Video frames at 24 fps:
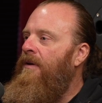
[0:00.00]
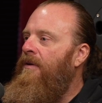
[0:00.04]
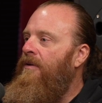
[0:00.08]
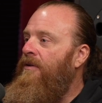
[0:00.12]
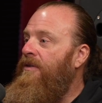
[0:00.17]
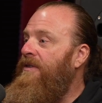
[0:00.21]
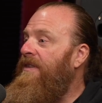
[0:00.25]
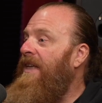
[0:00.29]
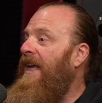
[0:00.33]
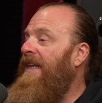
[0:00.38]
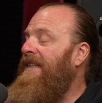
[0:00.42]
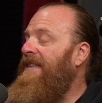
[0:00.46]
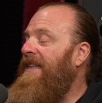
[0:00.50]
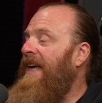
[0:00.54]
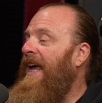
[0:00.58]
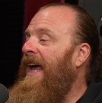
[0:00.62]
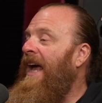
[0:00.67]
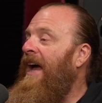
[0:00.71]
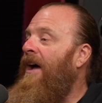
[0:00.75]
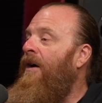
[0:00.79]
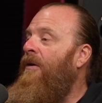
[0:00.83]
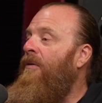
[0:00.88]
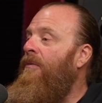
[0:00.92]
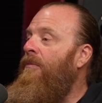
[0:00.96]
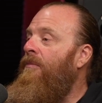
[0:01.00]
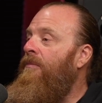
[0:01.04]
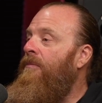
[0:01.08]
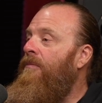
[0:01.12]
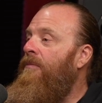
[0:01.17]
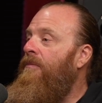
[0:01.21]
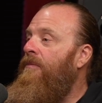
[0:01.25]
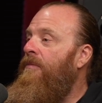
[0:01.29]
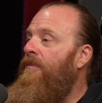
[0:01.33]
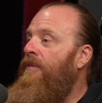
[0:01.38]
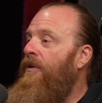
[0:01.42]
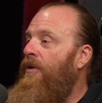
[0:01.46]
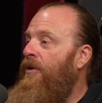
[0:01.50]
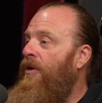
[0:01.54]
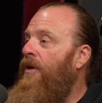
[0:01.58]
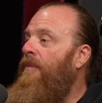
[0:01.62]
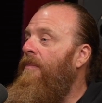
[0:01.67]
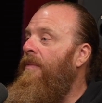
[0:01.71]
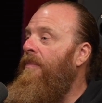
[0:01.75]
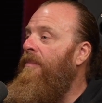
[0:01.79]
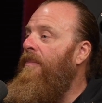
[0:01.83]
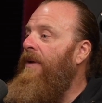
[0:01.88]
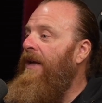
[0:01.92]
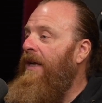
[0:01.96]
because that's how the
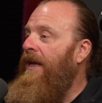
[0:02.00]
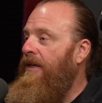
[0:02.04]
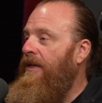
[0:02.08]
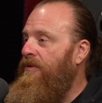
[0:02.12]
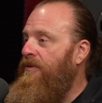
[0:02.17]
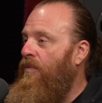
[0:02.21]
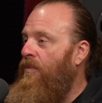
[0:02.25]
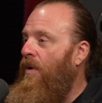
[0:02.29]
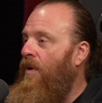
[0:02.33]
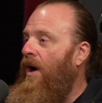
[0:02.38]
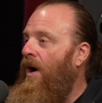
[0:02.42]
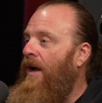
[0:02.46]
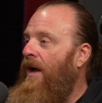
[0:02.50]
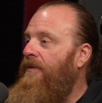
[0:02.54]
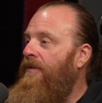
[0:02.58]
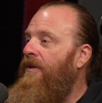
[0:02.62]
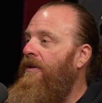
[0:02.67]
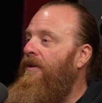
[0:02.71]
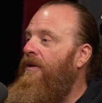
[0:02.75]
human being is wired.